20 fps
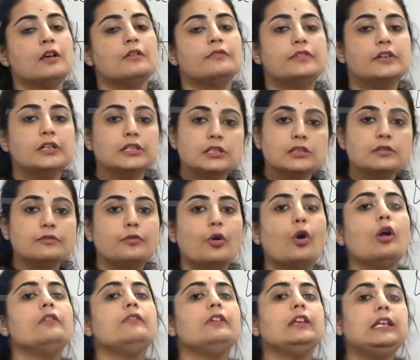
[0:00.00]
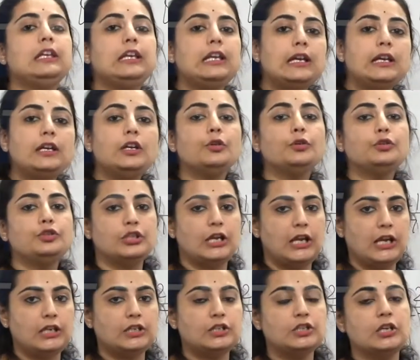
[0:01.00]
first of all, we need to
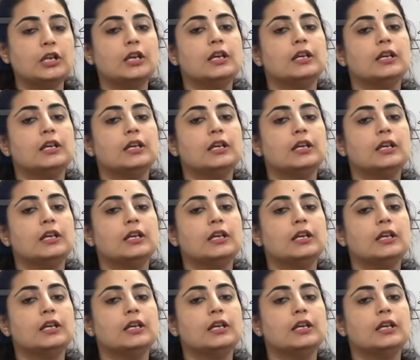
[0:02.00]
change